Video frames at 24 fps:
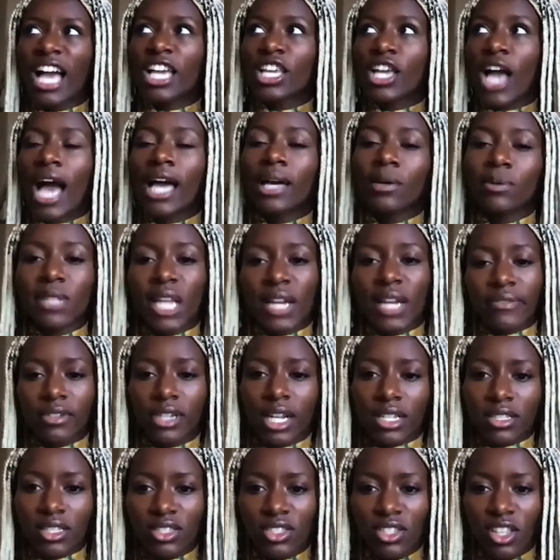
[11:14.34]
I would never
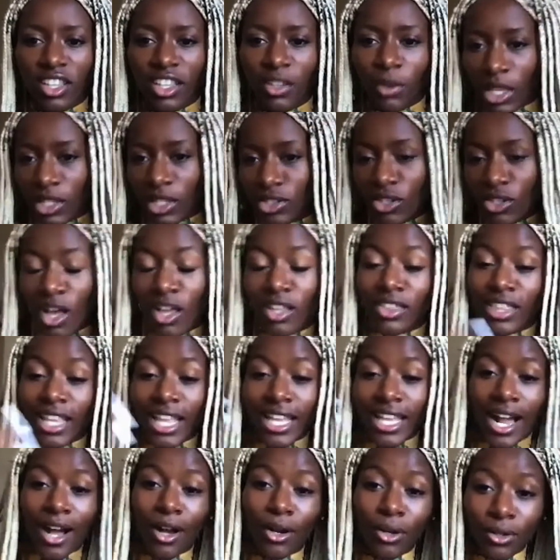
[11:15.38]
necessarily like sought that
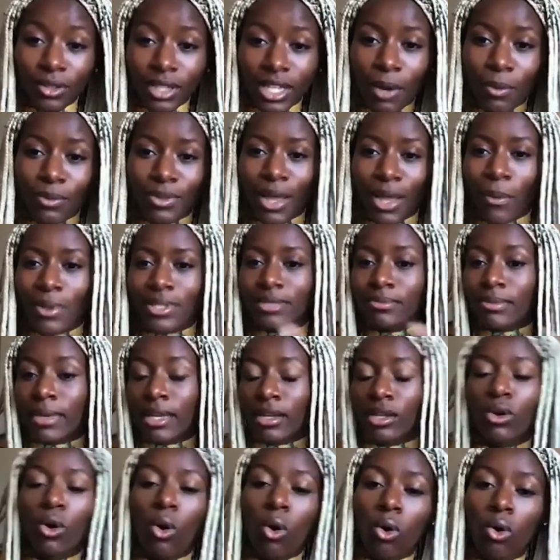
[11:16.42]
out. Like that wasn't my
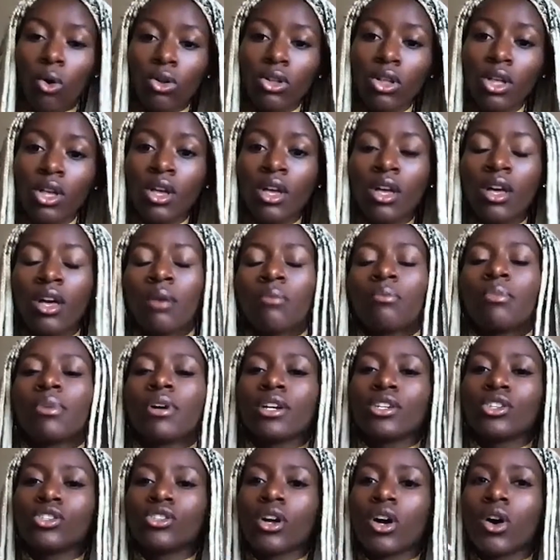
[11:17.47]
goal, but
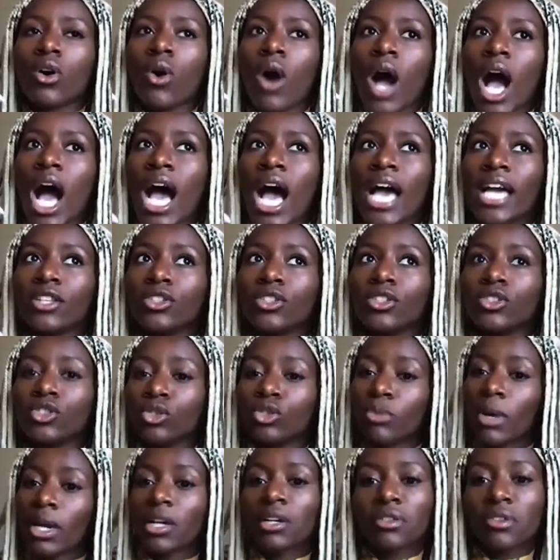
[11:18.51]
you know, I knew
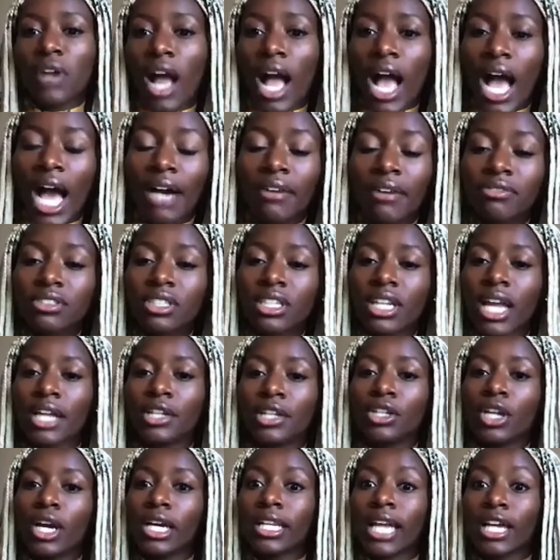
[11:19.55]
my craft and
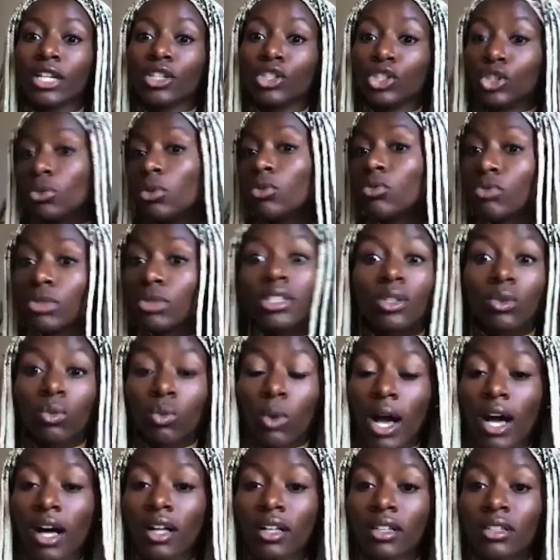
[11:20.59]
I knew it really
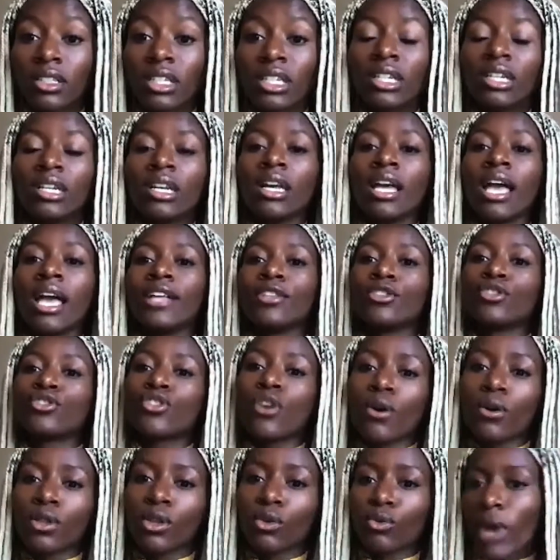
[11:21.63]
well. And
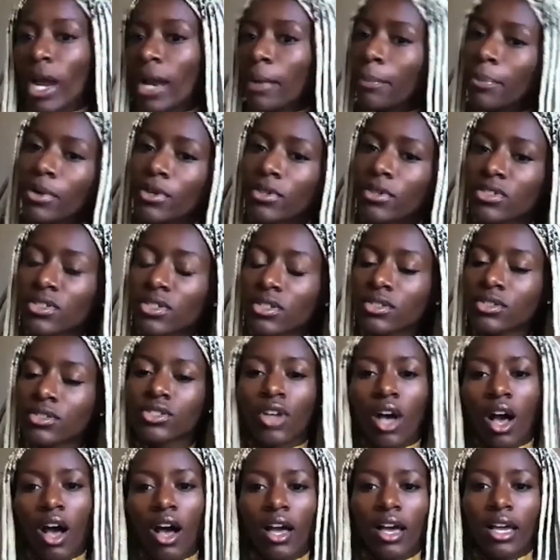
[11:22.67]
so the right person
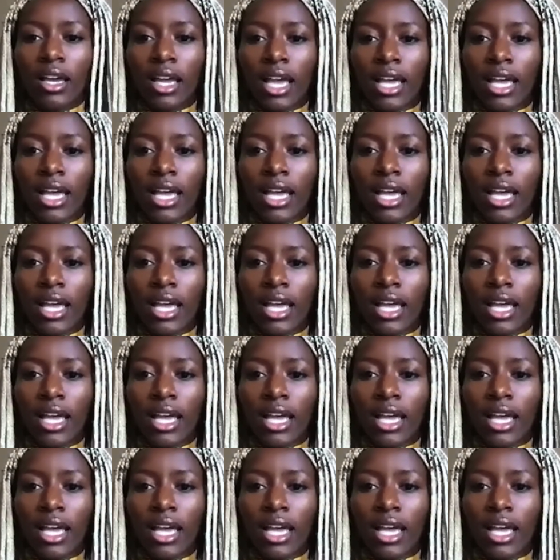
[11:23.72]
saw it.